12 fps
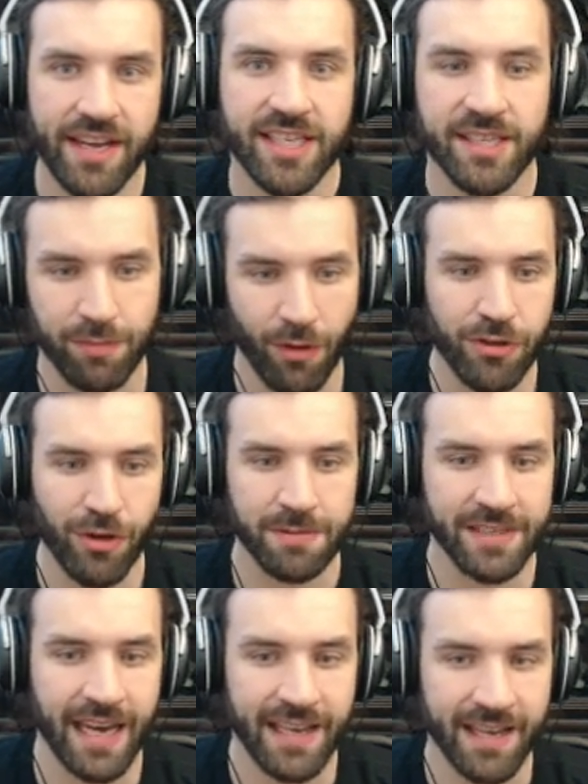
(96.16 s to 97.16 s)
they exploit your
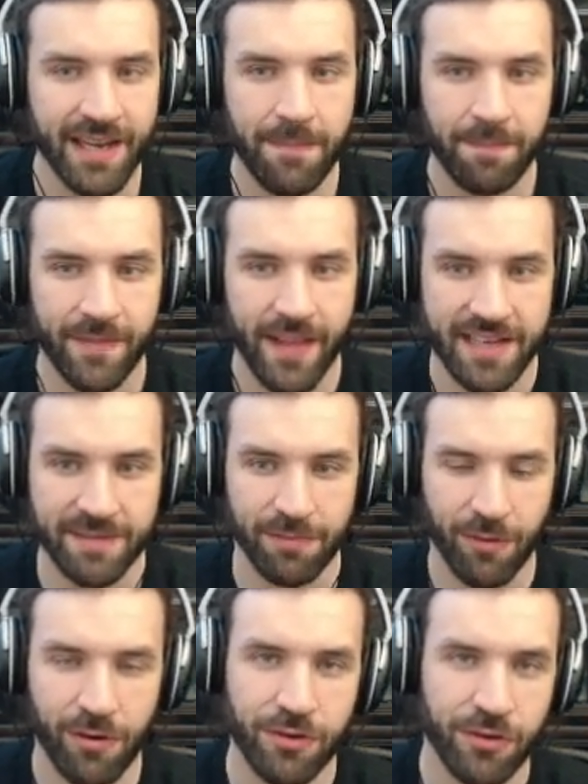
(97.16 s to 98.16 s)
psyche, they
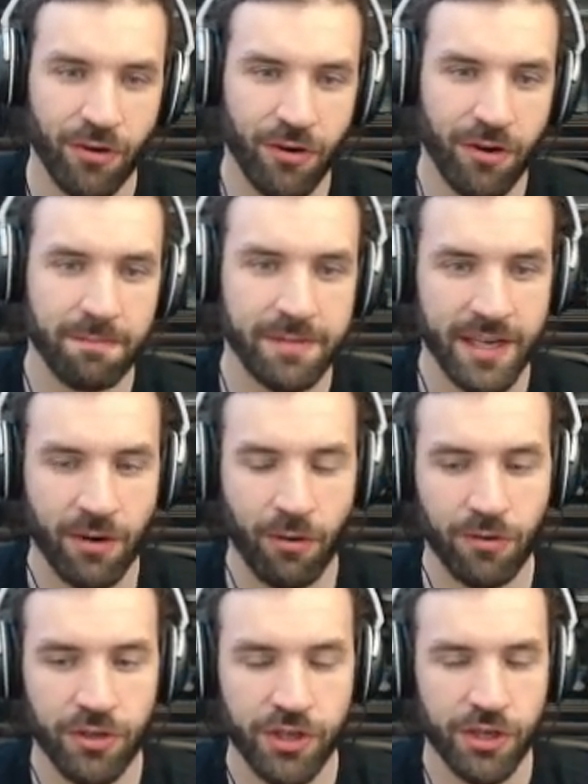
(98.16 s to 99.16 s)
exploit your
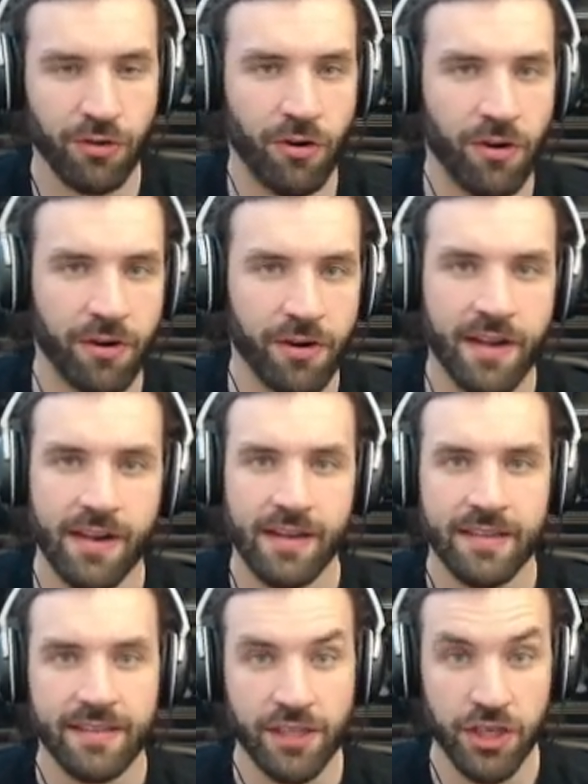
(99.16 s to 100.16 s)
psychology, your
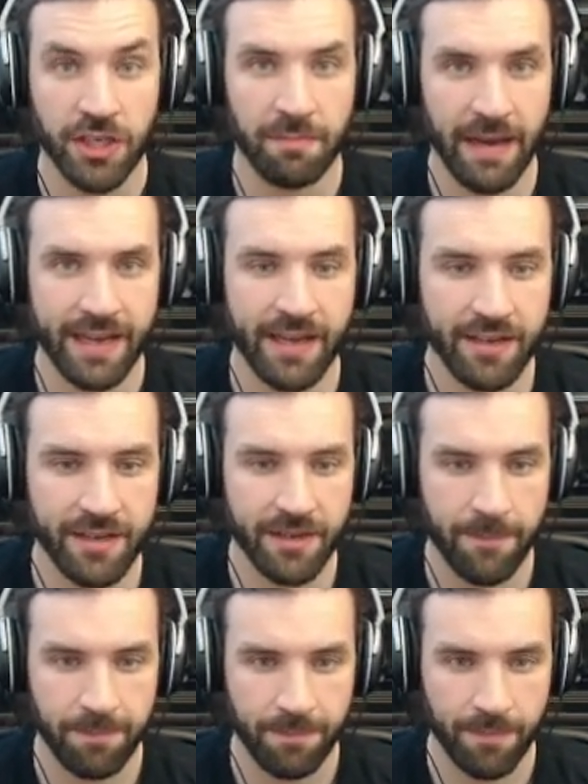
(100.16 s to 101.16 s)
decision-making
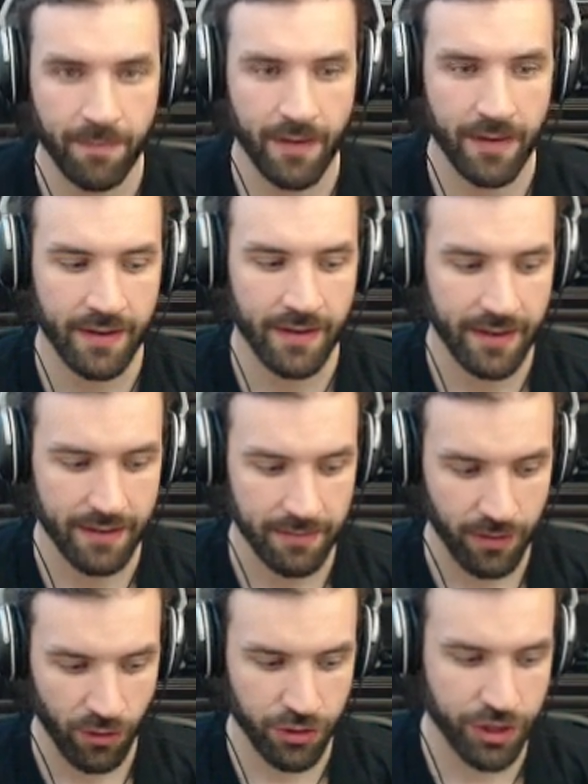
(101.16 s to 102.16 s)

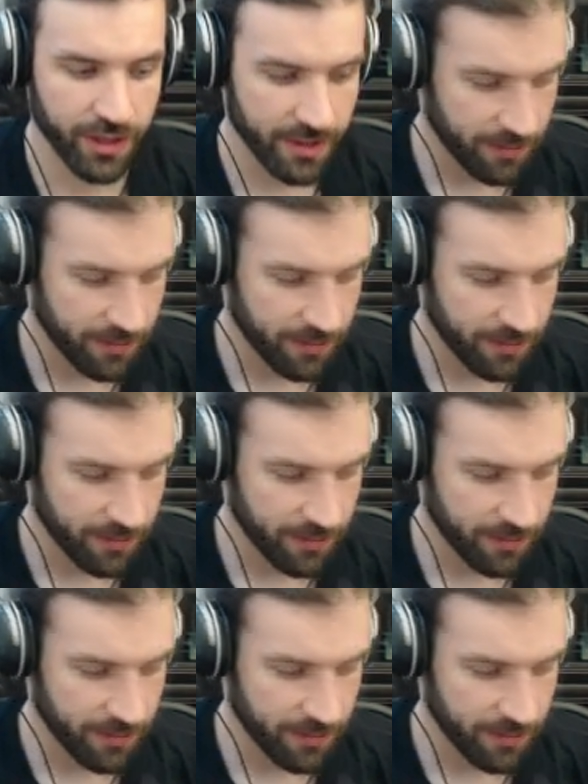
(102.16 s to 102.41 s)
logic,